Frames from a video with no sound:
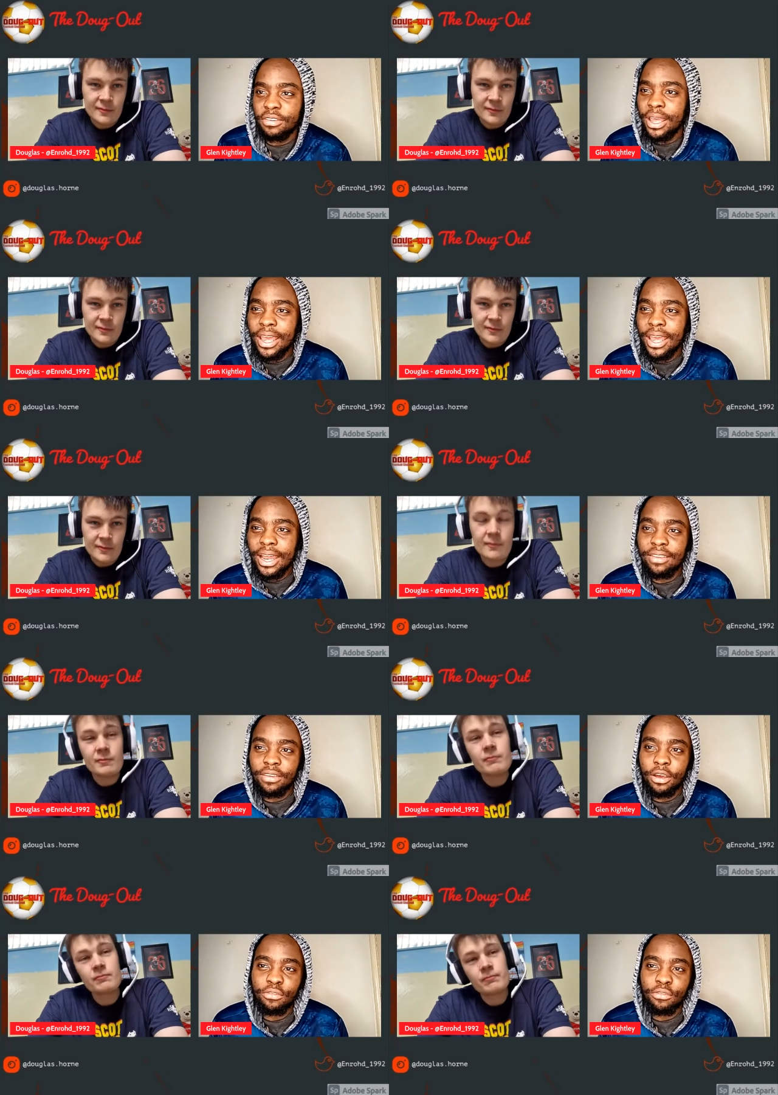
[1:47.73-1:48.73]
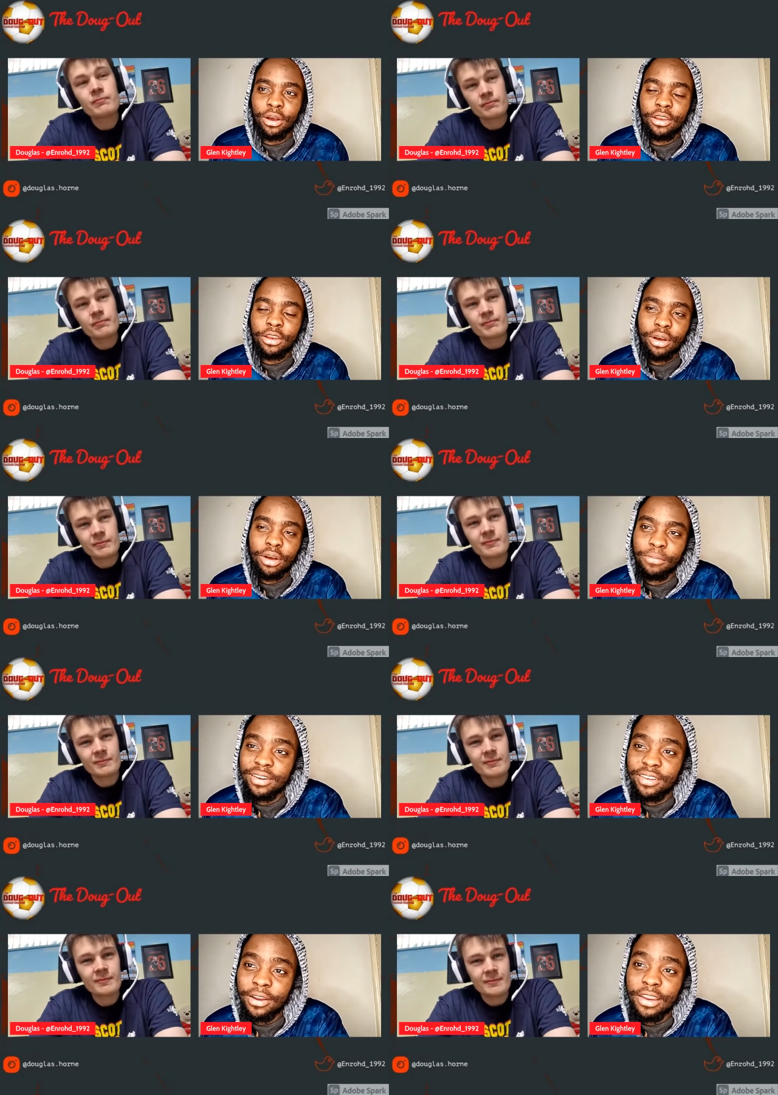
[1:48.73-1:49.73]
Speaker 1: let's see how it works out. But
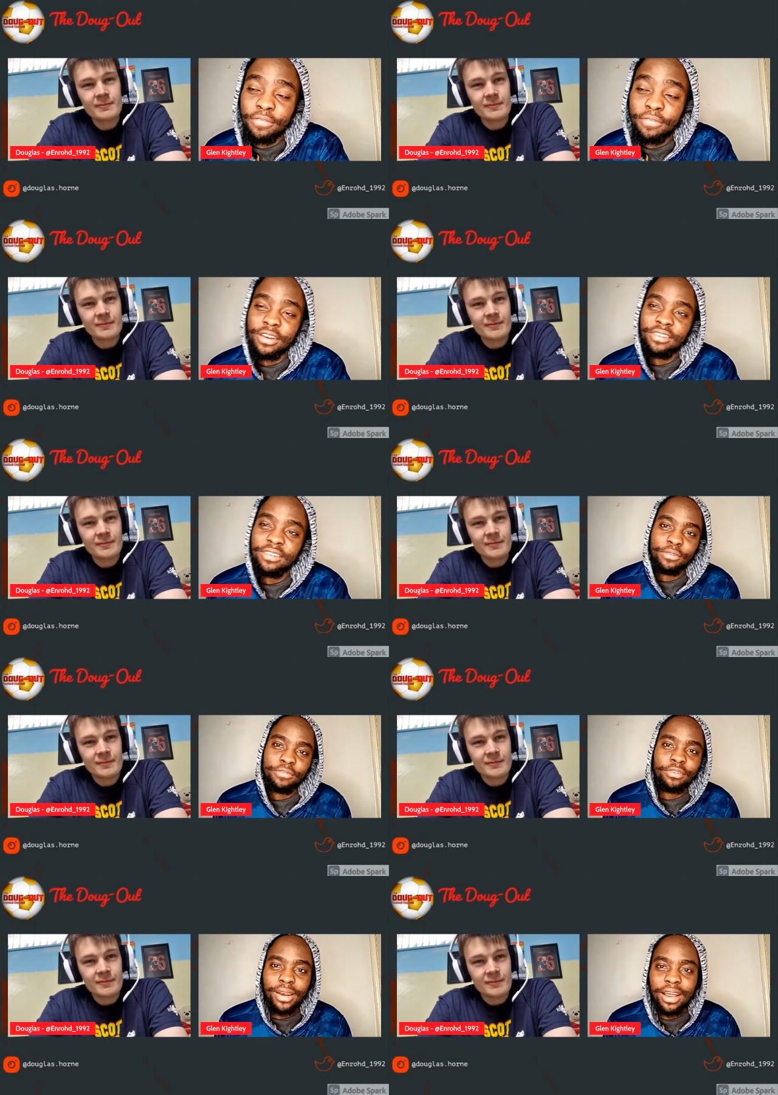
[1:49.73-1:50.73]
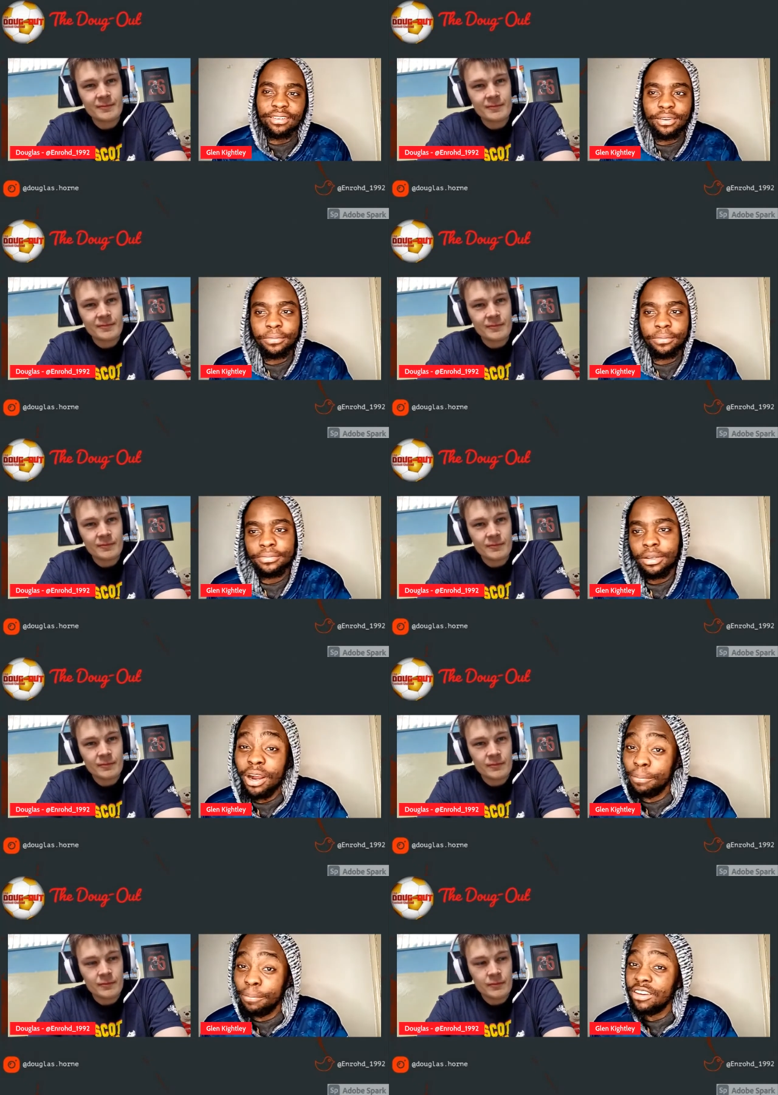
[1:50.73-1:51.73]
yeah, different season from last. But
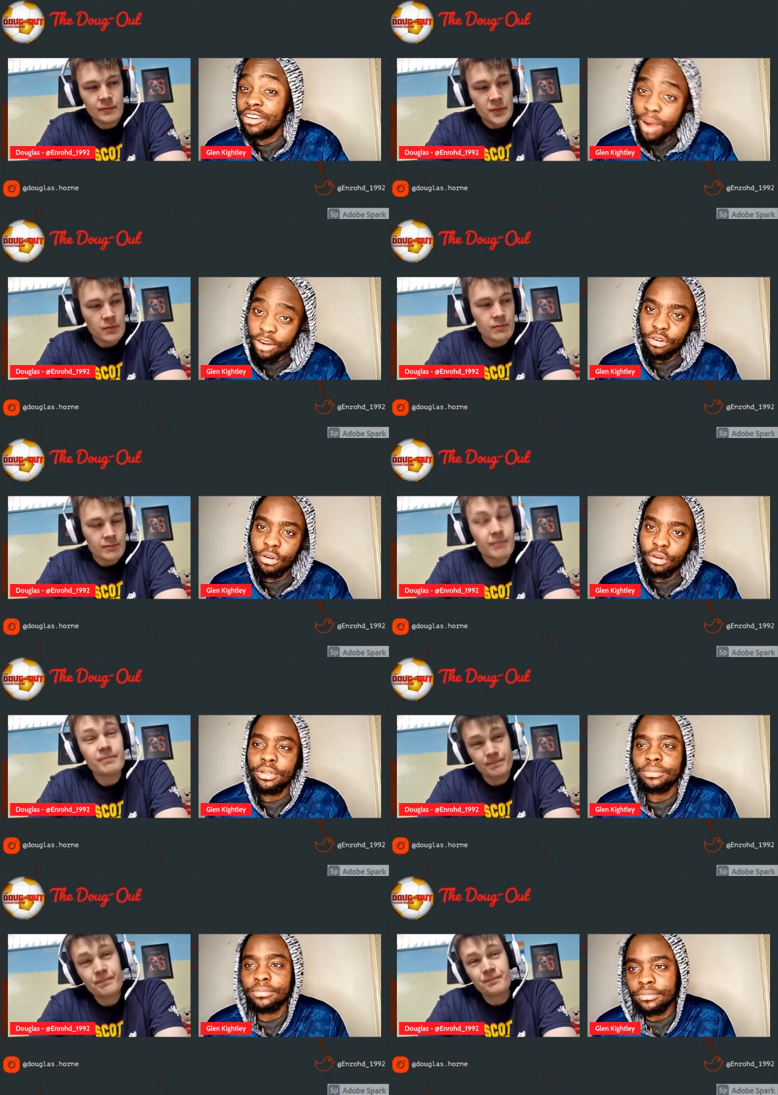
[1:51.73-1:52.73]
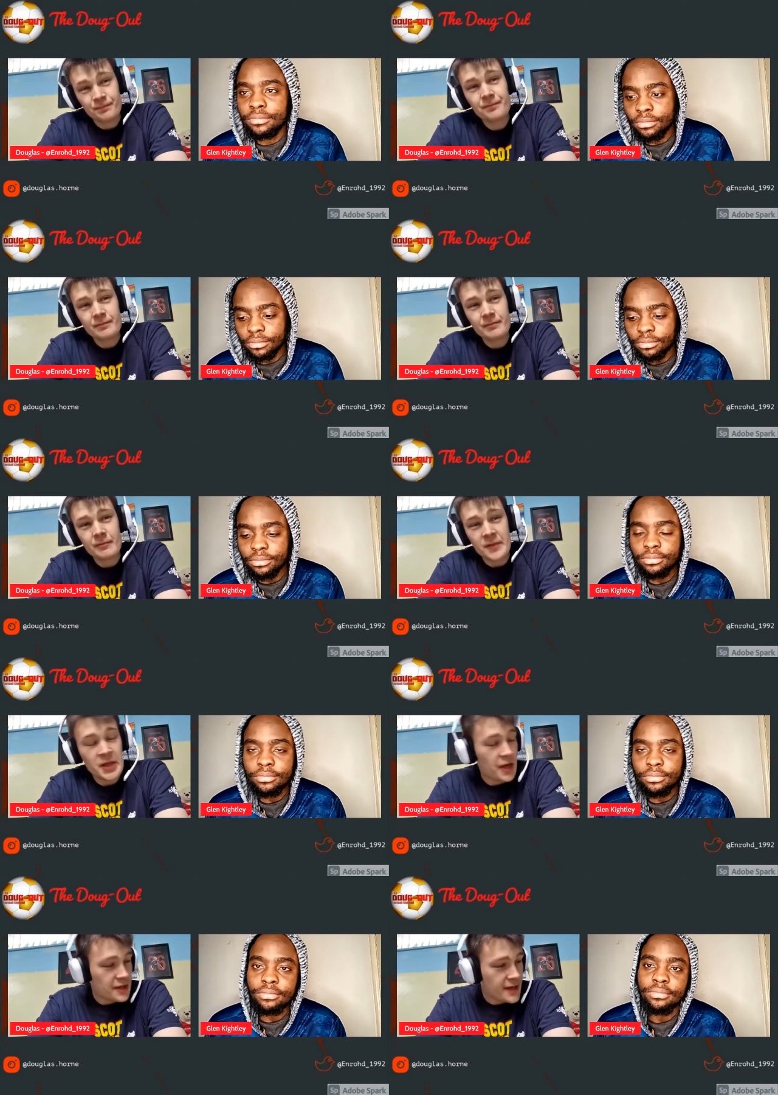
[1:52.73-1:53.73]
but back to normal.
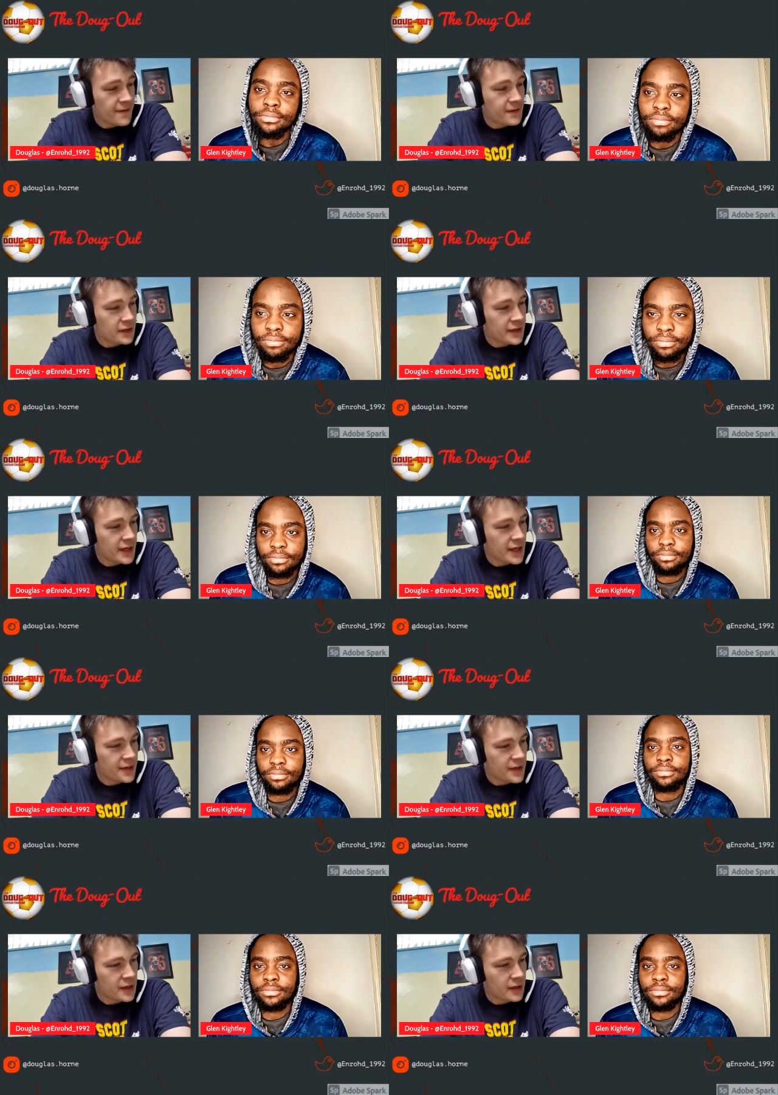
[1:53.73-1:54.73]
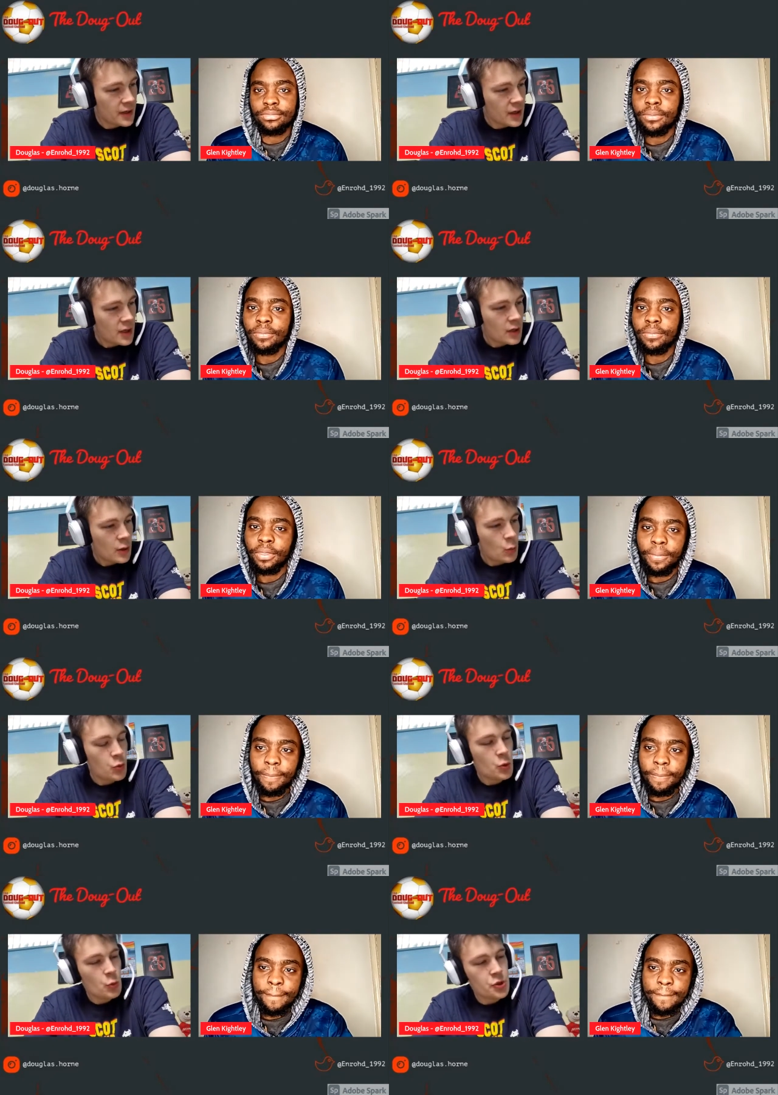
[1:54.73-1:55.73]
Speaker 2: Yeah, definitely. And I think
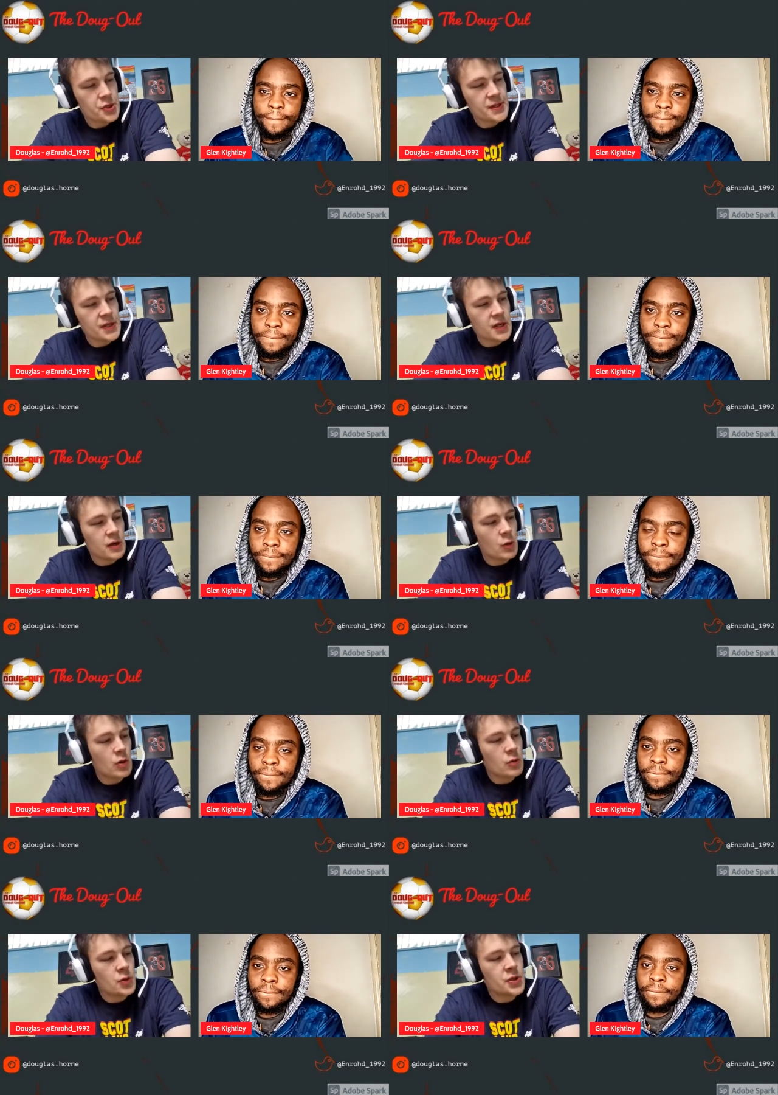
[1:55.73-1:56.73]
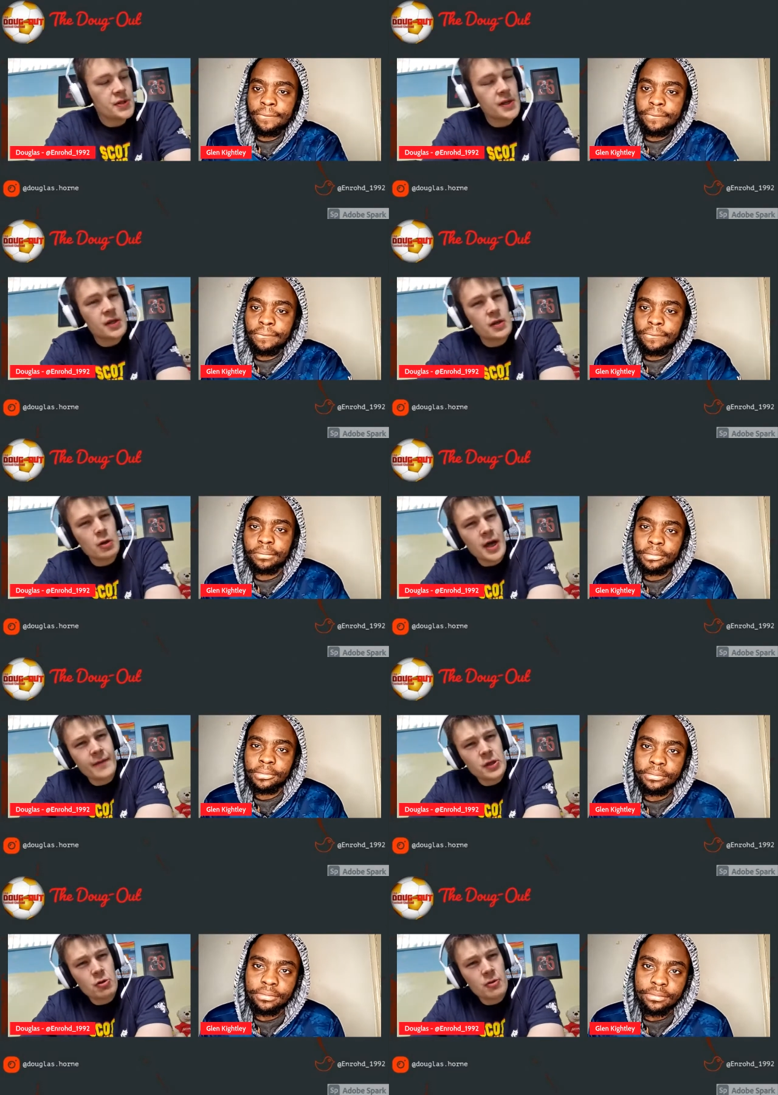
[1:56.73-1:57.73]
would would you say would you say that not
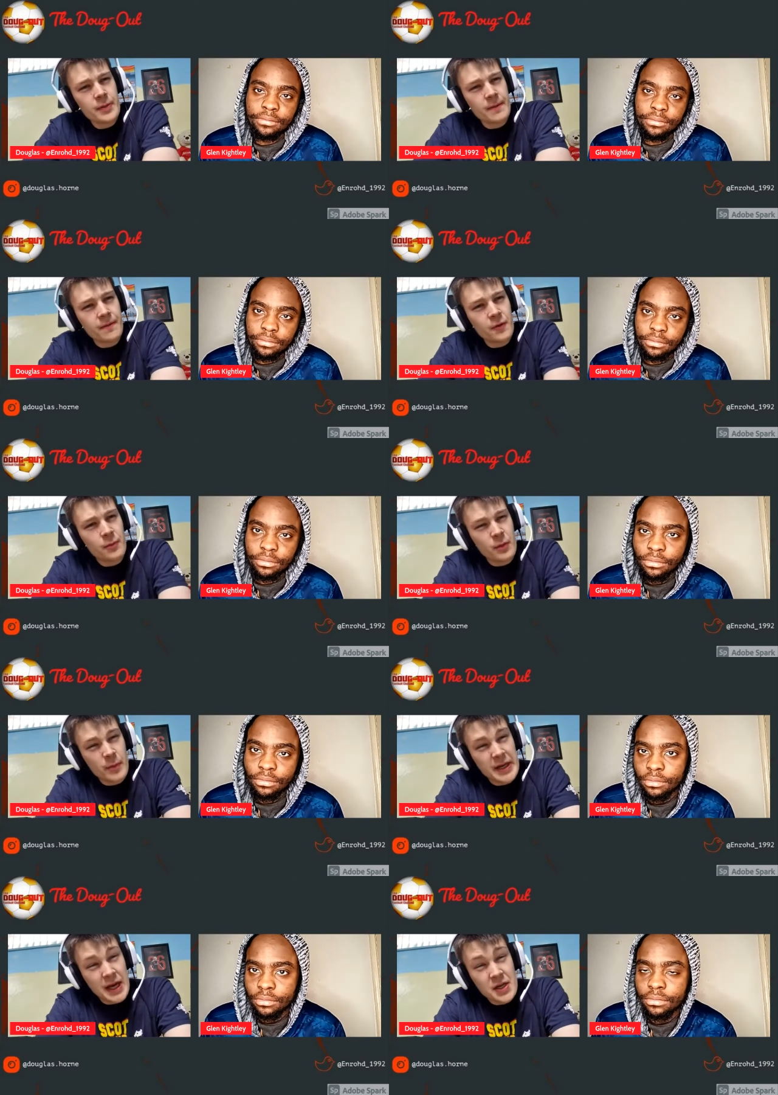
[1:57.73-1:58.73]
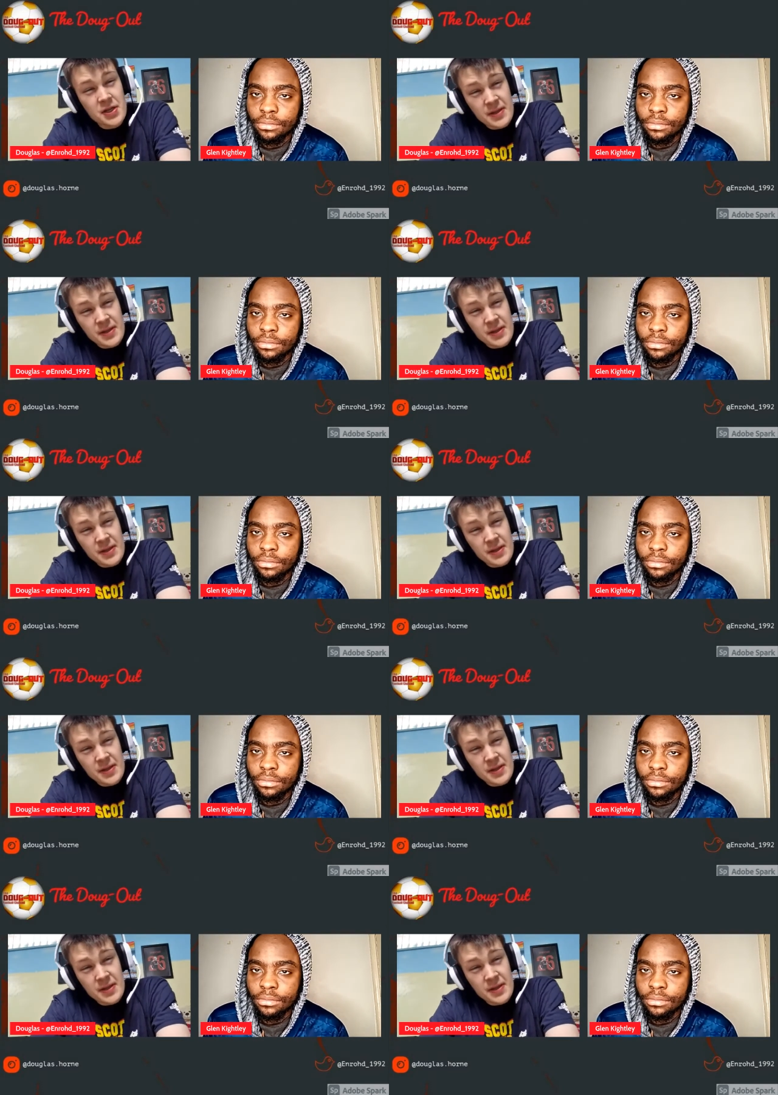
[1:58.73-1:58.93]
having European football might actually